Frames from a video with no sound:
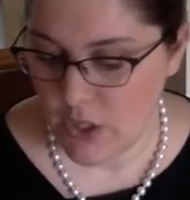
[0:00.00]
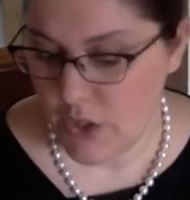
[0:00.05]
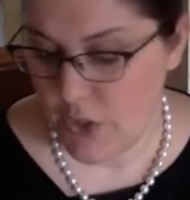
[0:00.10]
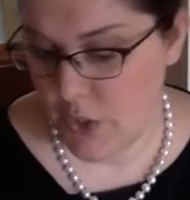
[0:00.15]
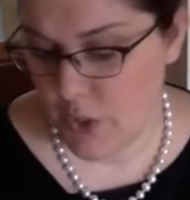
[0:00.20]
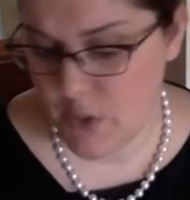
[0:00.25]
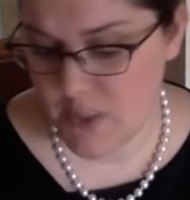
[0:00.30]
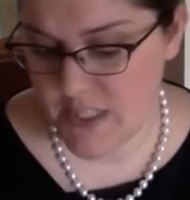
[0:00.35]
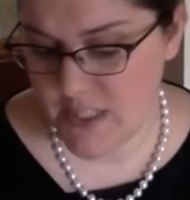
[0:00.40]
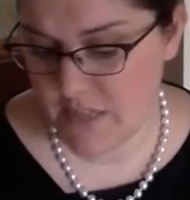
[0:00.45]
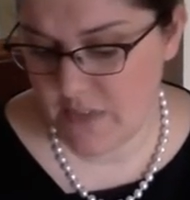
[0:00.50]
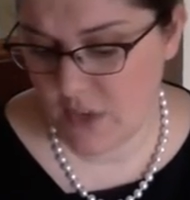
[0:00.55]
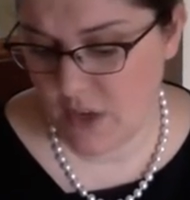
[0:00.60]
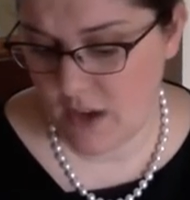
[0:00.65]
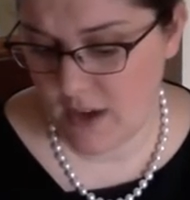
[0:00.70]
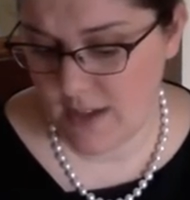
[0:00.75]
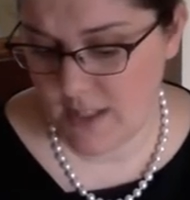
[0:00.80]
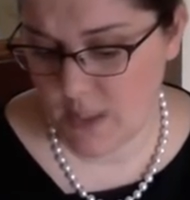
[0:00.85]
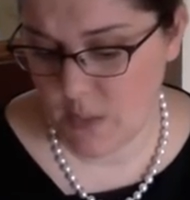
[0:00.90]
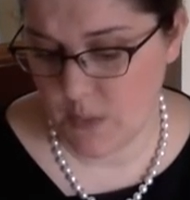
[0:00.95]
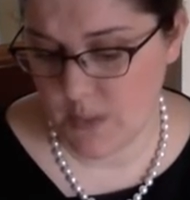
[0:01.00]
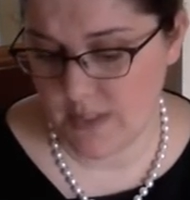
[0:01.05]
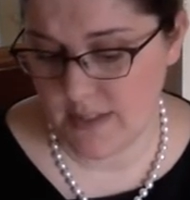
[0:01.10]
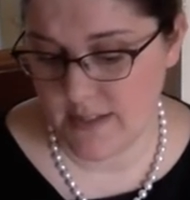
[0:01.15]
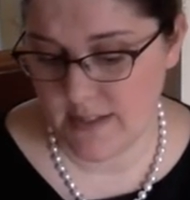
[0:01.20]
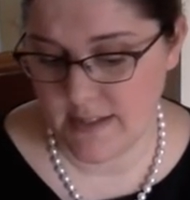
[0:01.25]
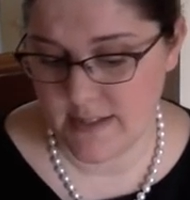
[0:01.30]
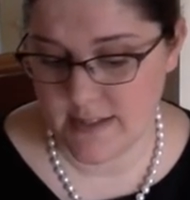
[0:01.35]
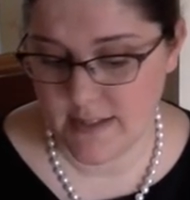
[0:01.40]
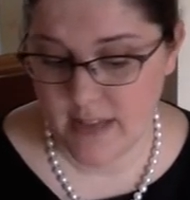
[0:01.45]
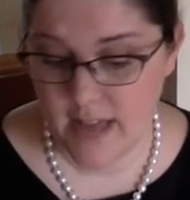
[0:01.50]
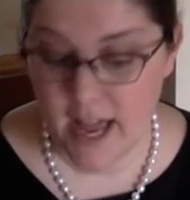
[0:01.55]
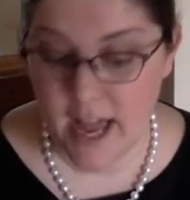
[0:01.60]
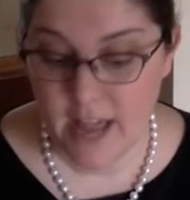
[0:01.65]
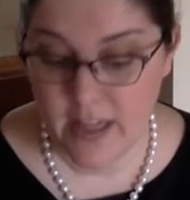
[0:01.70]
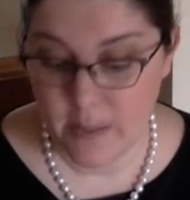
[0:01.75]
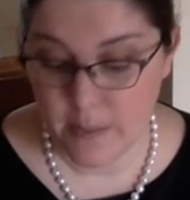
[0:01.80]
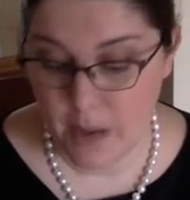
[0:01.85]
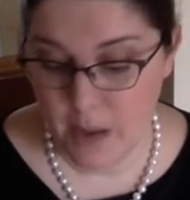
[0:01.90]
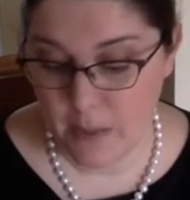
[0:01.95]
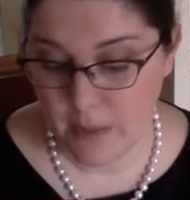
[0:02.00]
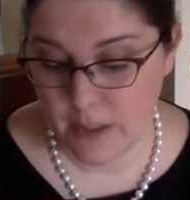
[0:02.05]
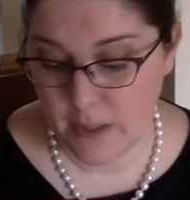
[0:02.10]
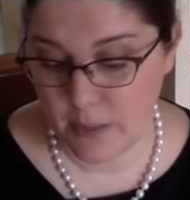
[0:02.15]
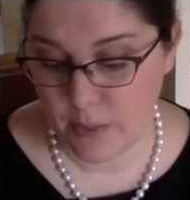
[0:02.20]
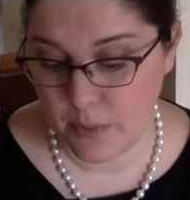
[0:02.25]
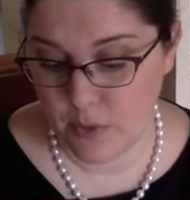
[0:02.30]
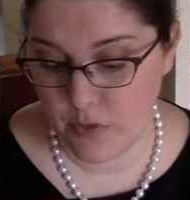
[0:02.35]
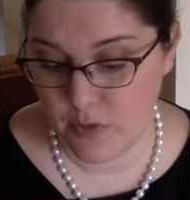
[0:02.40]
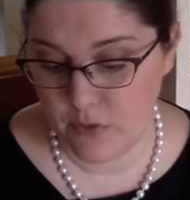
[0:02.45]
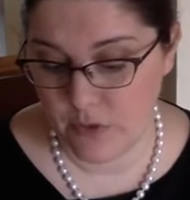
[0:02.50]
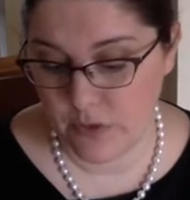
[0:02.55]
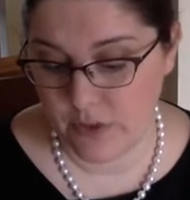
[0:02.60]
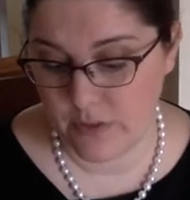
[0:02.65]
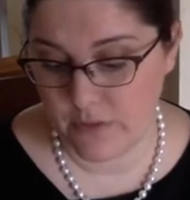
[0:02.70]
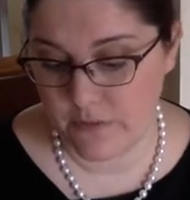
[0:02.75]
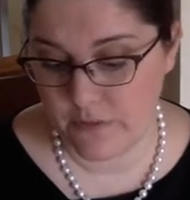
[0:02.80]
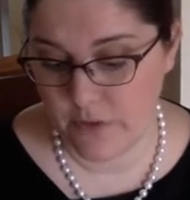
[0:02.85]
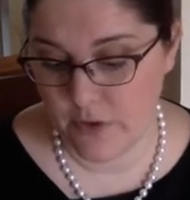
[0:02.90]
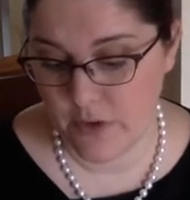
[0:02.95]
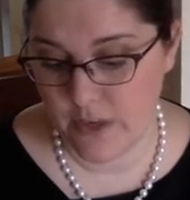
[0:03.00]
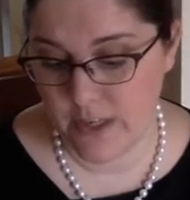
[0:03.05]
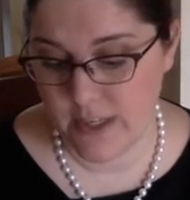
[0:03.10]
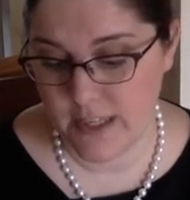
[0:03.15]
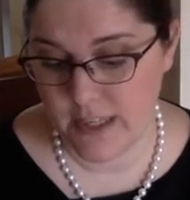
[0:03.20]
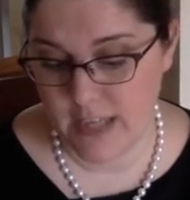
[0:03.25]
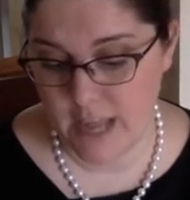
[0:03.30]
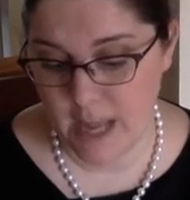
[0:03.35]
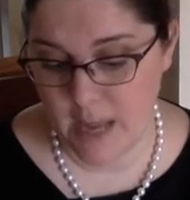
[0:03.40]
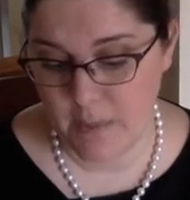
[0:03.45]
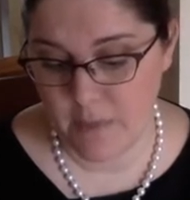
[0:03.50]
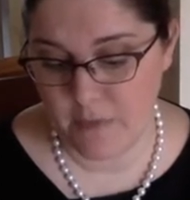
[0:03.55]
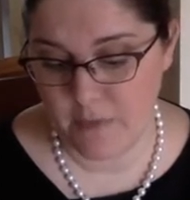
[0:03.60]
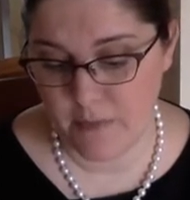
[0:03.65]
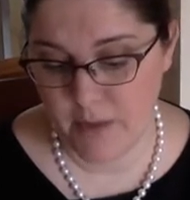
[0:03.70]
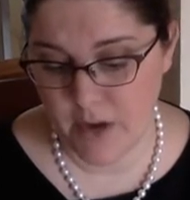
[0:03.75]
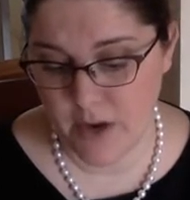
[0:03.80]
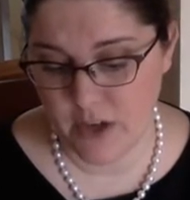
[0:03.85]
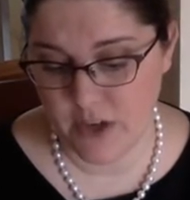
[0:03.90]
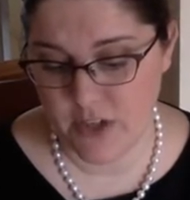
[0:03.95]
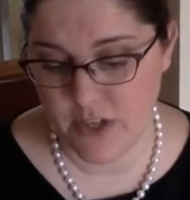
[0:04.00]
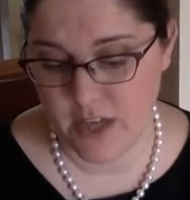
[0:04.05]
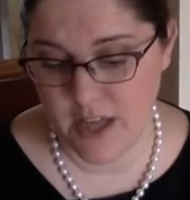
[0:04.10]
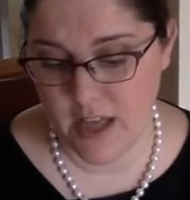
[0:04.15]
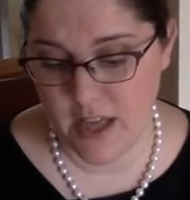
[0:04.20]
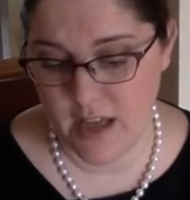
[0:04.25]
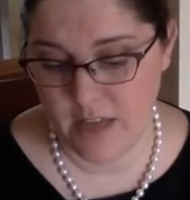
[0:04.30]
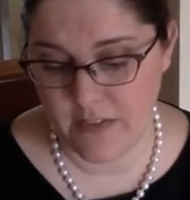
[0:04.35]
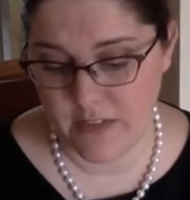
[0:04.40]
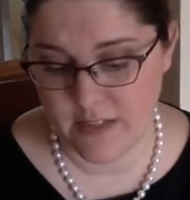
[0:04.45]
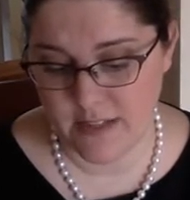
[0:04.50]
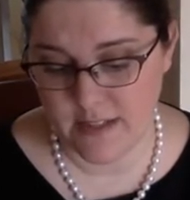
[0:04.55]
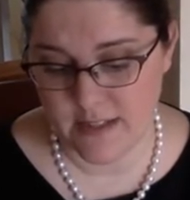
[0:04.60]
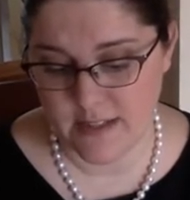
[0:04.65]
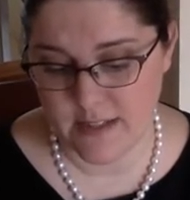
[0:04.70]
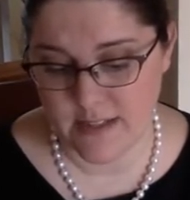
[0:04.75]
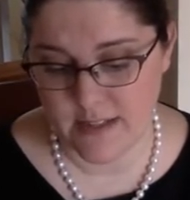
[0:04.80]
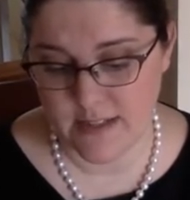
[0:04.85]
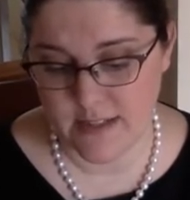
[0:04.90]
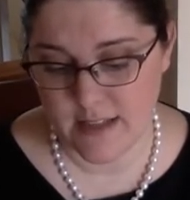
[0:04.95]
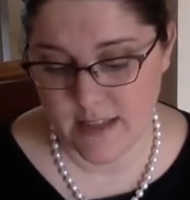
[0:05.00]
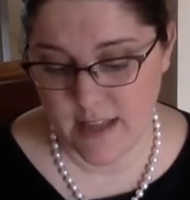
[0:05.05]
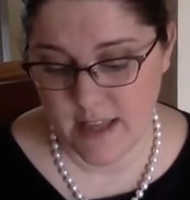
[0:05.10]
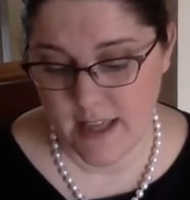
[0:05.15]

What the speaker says: Those civil consequences, and the public approval conferring the name of marriage evidences,